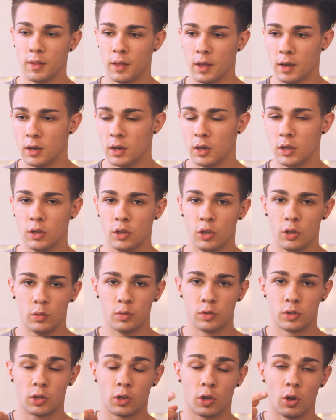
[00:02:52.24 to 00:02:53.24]
and then
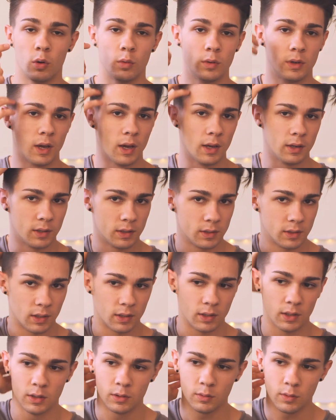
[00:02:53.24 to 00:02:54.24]
use cold air to
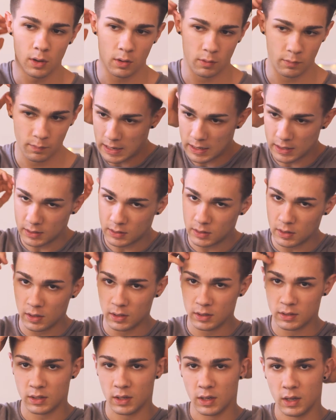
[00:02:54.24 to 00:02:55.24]
set it as well, as
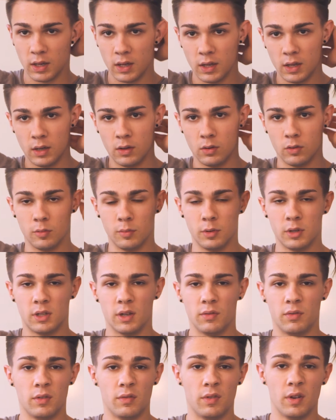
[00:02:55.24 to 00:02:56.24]
I say almost
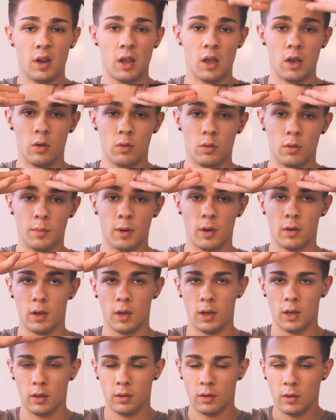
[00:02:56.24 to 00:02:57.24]
every video about
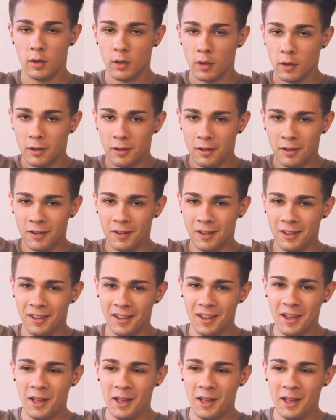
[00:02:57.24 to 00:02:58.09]
hair.